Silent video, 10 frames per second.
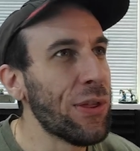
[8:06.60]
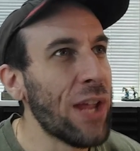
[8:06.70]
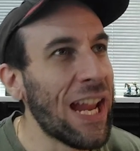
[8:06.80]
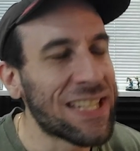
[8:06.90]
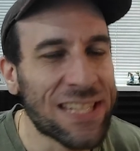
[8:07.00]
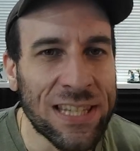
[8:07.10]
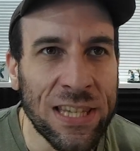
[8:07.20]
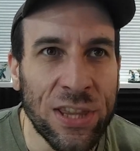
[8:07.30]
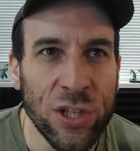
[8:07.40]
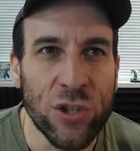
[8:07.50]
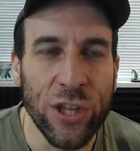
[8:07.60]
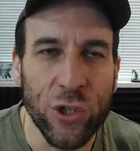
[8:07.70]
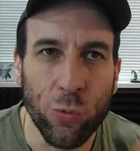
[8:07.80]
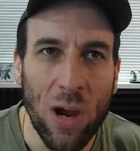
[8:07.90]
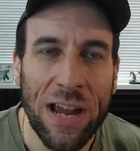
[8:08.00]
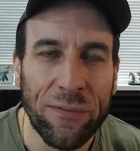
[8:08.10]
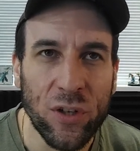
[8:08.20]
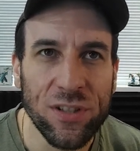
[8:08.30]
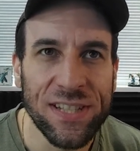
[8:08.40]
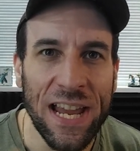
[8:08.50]
it's the the
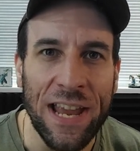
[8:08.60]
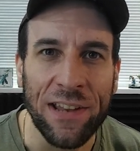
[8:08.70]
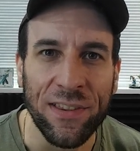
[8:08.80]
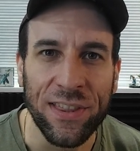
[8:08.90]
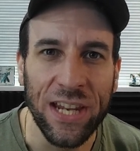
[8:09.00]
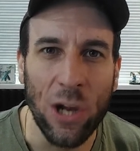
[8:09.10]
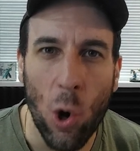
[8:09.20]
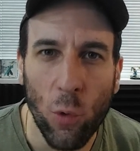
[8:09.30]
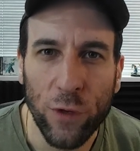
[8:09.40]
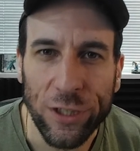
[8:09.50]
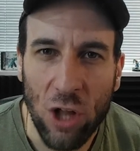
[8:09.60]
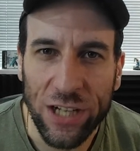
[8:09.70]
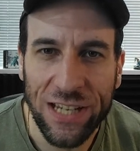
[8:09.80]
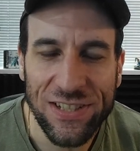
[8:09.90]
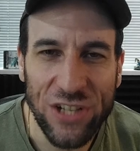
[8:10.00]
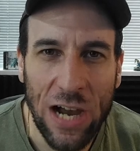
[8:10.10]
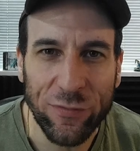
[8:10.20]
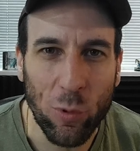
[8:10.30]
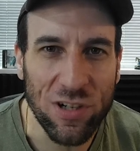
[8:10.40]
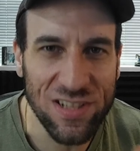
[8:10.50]
drivers and the overclocking
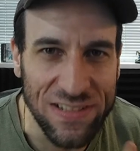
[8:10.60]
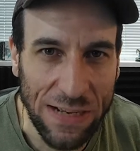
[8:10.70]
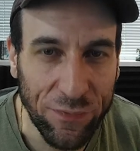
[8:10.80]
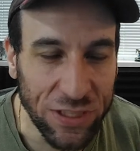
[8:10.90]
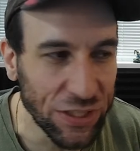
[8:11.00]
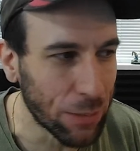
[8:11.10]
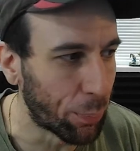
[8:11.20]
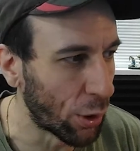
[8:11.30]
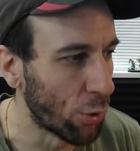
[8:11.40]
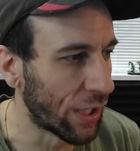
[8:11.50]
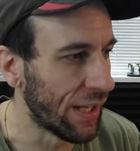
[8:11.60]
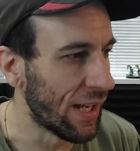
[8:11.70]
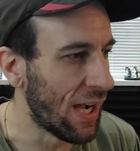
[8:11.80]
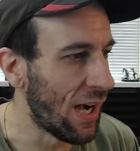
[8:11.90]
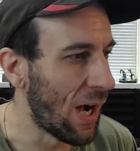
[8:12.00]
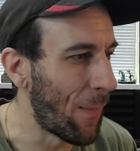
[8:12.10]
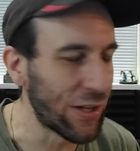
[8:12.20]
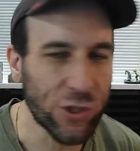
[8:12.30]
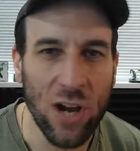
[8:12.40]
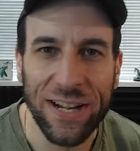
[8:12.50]
software is definitely broken. Um, I
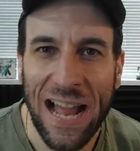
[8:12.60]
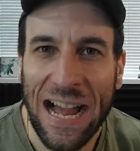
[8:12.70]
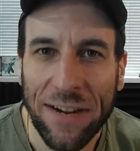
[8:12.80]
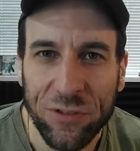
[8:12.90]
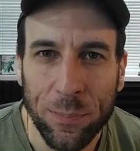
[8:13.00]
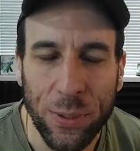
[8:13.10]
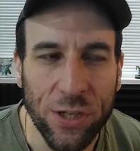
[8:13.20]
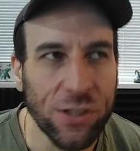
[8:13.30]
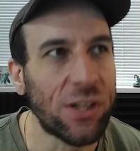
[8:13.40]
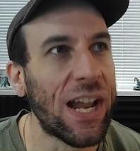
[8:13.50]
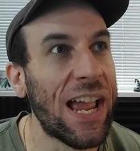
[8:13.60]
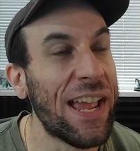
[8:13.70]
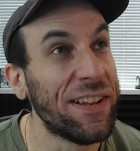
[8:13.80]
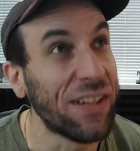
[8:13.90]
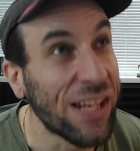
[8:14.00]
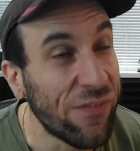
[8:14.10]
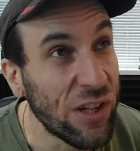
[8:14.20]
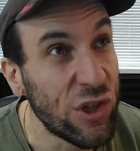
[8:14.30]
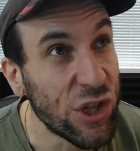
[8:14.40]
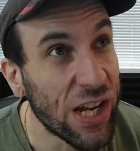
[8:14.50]
tried Afterburner and
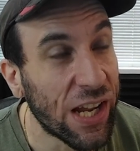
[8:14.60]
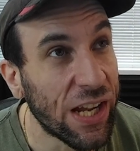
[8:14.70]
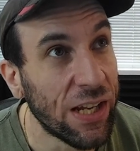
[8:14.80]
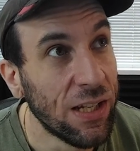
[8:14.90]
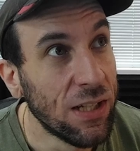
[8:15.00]
EVGA,